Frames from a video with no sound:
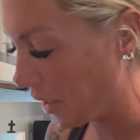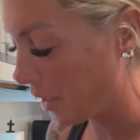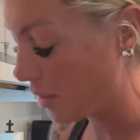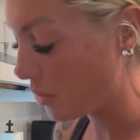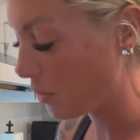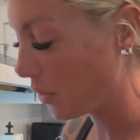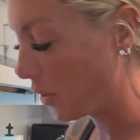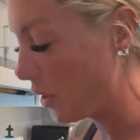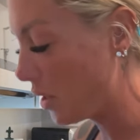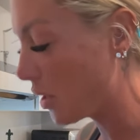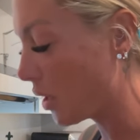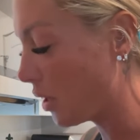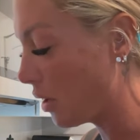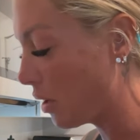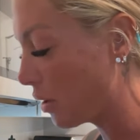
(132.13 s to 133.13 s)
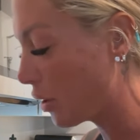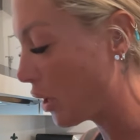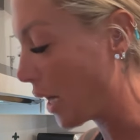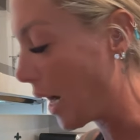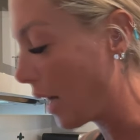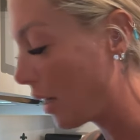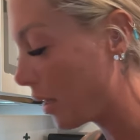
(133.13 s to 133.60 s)
It's really good on
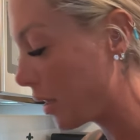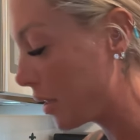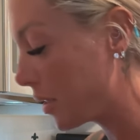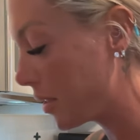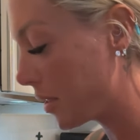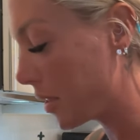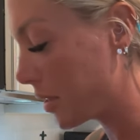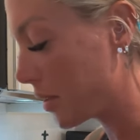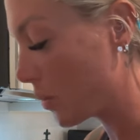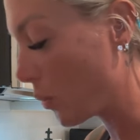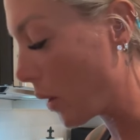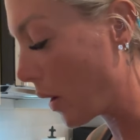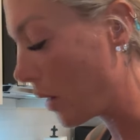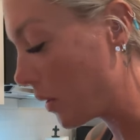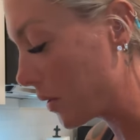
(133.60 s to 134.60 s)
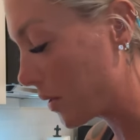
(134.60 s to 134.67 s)
crackers as well.